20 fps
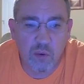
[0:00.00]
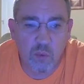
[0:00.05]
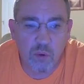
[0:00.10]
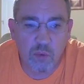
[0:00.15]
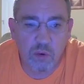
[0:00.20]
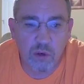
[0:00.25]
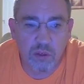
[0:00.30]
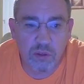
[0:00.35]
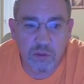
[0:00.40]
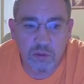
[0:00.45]
we
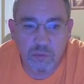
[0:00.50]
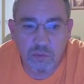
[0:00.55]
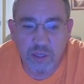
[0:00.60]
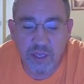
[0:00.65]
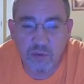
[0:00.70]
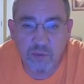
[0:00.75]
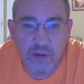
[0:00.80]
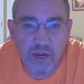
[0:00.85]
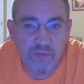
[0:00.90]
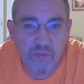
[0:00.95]
were
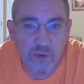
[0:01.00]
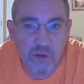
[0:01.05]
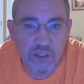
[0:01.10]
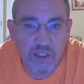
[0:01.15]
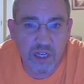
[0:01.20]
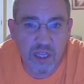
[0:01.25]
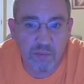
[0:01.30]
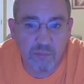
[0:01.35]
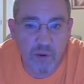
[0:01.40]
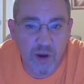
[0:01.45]
getting ready for a
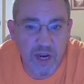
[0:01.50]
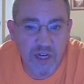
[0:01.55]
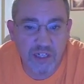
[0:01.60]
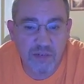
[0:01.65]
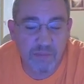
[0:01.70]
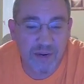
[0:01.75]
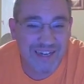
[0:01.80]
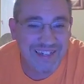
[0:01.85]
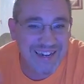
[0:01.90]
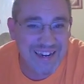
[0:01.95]

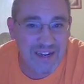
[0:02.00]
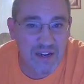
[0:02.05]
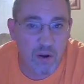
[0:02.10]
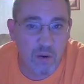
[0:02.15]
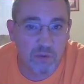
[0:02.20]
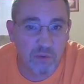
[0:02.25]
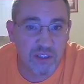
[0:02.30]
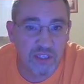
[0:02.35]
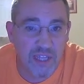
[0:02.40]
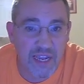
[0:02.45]
celebration, but I didn't know
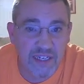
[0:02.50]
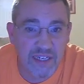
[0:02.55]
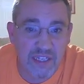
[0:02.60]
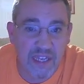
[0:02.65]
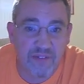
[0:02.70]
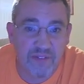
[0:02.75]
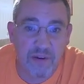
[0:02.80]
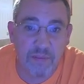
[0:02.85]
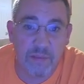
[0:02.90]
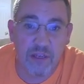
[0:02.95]
it was
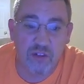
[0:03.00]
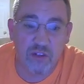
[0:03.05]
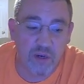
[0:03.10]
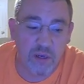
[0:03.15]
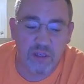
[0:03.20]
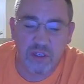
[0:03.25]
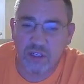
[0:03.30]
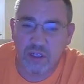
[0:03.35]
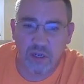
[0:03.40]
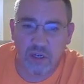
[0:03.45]
Thanksgiving in my dream
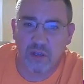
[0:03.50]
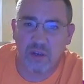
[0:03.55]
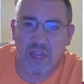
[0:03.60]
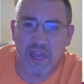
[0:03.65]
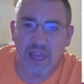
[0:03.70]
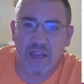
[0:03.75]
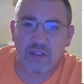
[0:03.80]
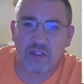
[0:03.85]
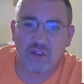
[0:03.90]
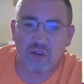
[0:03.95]
because you know you
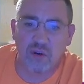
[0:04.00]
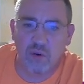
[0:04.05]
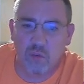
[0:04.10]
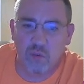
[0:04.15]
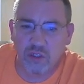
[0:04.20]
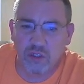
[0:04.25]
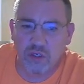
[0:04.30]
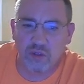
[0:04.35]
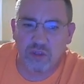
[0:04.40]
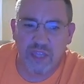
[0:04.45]
can't control
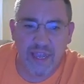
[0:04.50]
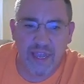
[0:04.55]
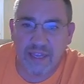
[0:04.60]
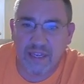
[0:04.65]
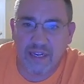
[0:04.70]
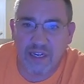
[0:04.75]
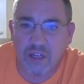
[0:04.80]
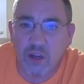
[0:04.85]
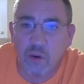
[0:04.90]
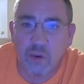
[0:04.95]
what you're
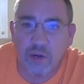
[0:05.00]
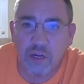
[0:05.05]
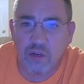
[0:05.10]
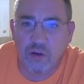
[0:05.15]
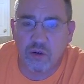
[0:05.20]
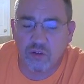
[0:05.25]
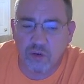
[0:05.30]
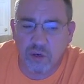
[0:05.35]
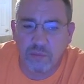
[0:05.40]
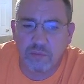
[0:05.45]
thinking and doing in
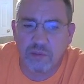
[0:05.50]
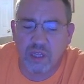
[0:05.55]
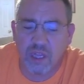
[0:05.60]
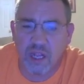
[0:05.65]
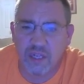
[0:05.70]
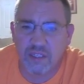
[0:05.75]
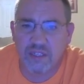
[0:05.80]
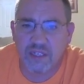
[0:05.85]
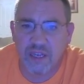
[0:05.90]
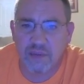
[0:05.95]
your dreams a
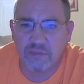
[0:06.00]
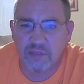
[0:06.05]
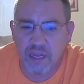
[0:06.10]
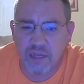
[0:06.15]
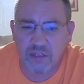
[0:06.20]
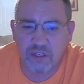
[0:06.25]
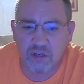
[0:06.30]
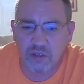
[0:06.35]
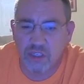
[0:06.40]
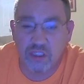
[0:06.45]
lot of times.
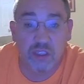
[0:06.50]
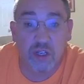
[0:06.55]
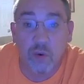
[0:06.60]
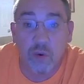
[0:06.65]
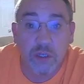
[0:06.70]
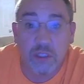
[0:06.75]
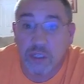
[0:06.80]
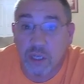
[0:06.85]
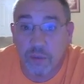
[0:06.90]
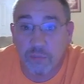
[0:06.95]
You're just
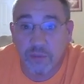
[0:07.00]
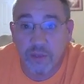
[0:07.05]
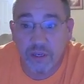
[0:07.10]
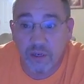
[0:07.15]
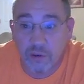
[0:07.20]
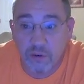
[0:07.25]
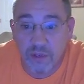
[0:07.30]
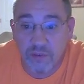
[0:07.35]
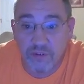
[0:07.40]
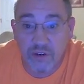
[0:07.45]
doing something
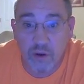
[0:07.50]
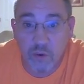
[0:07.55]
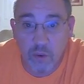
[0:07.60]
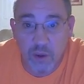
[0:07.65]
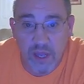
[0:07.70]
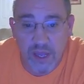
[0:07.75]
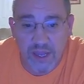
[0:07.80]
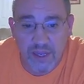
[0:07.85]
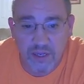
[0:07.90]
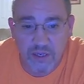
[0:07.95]
you don't even know
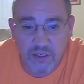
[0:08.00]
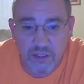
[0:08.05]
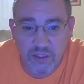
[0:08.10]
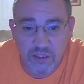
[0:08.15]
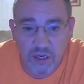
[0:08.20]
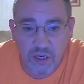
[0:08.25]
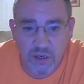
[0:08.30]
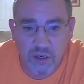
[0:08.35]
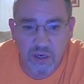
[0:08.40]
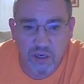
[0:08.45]
why. You
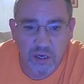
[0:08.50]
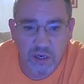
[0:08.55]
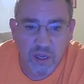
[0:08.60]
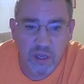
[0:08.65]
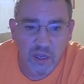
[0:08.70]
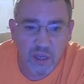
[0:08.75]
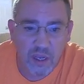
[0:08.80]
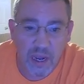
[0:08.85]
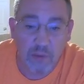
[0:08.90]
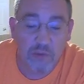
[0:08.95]
just are.
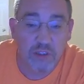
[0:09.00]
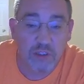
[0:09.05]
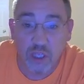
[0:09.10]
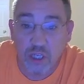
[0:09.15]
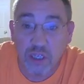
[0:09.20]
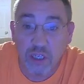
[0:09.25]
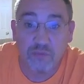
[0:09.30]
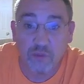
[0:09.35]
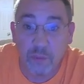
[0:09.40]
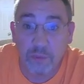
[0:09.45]
I was
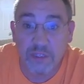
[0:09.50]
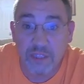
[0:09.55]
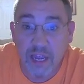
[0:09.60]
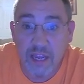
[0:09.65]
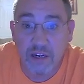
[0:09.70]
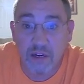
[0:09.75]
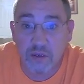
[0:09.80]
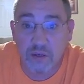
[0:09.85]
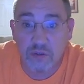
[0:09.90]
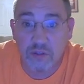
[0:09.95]
looking for
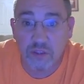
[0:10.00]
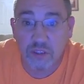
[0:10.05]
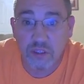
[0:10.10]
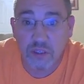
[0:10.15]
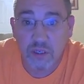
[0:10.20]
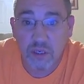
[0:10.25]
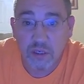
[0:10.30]
potatoes,